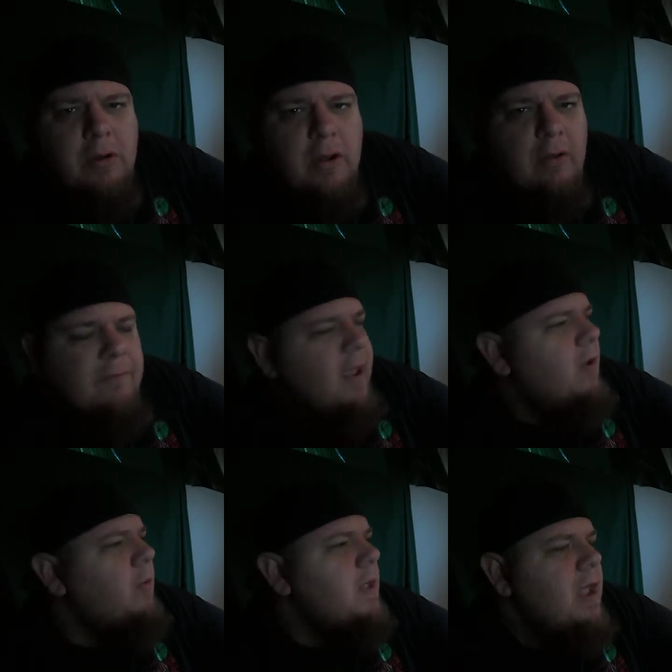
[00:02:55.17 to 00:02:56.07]
If I
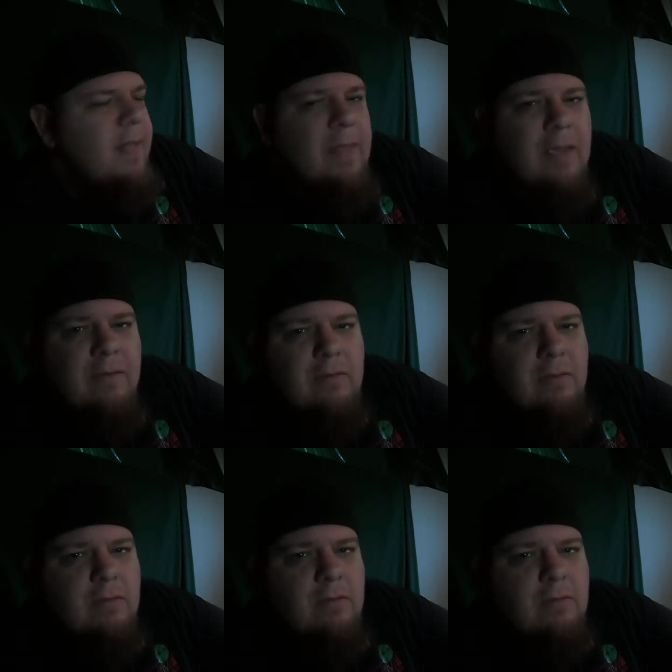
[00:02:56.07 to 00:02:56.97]
only had that
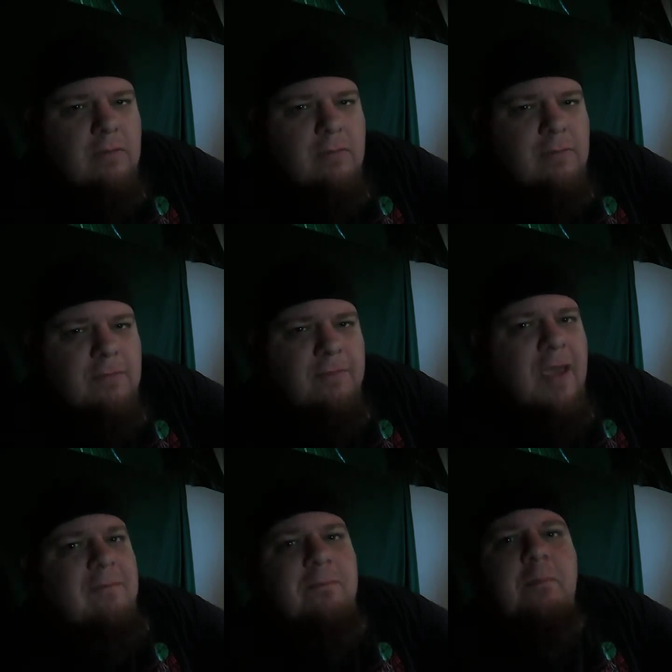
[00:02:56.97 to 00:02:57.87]

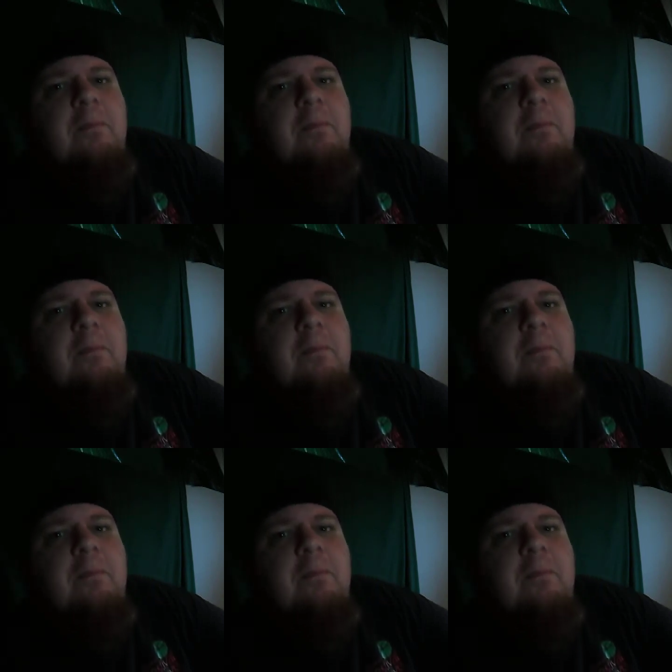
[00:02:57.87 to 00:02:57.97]
five